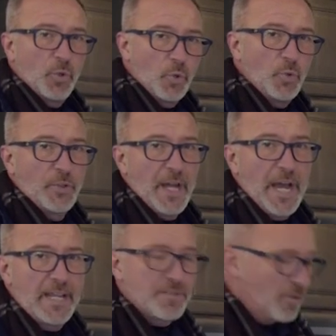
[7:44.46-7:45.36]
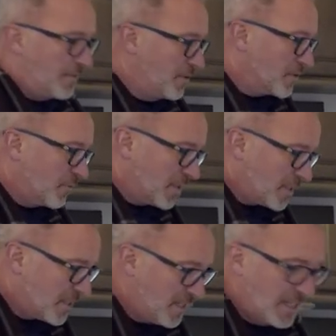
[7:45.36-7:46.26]
cool nights, or if you just want to
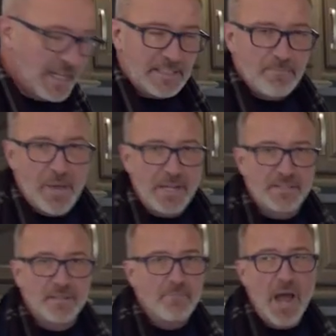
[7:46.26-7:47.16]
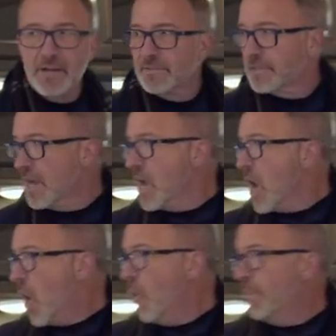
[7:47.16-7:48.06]
sit at the base of the mountains,
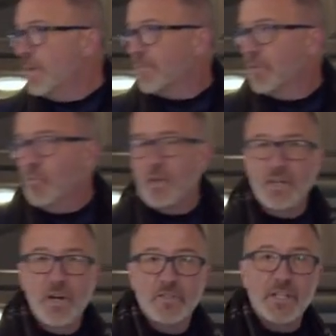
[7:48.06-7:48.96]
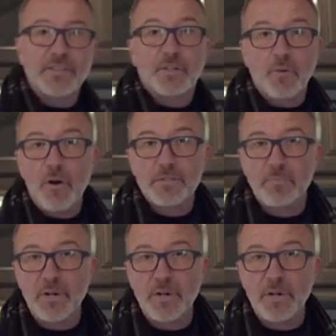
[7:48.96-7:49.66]
open up the windows, let the cross